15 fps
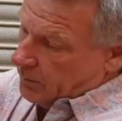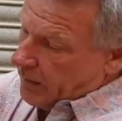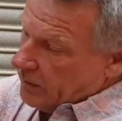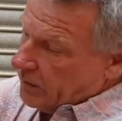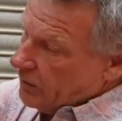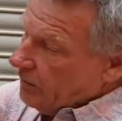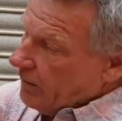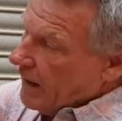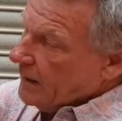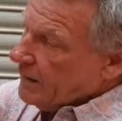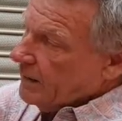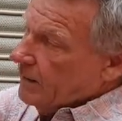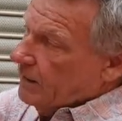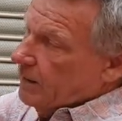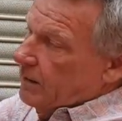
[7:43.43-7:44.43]

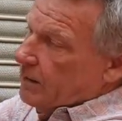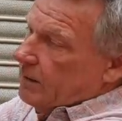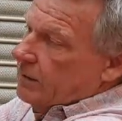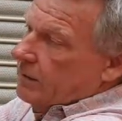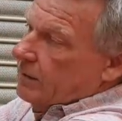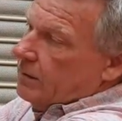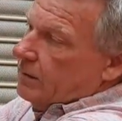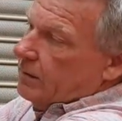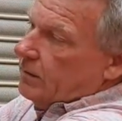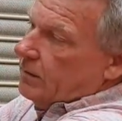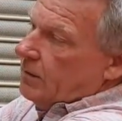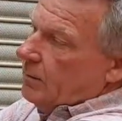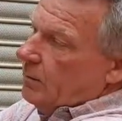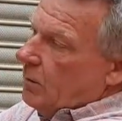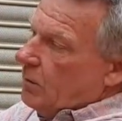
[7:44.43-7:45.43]
picturesque
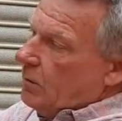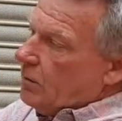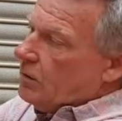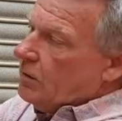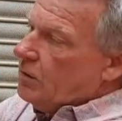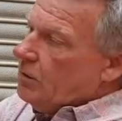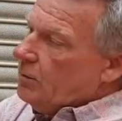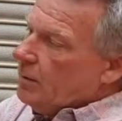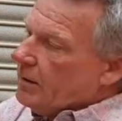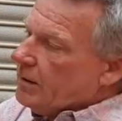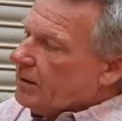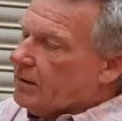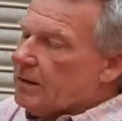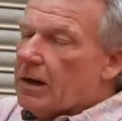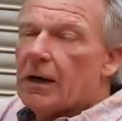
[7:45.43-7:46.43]
to the more
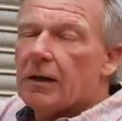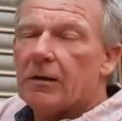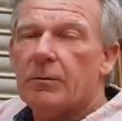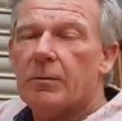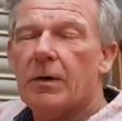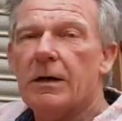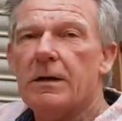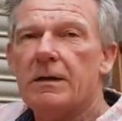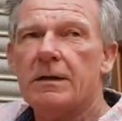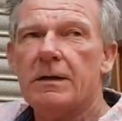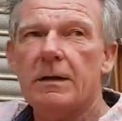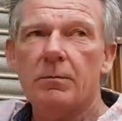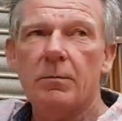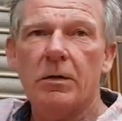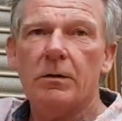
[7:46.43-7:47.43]
cubist style of painting,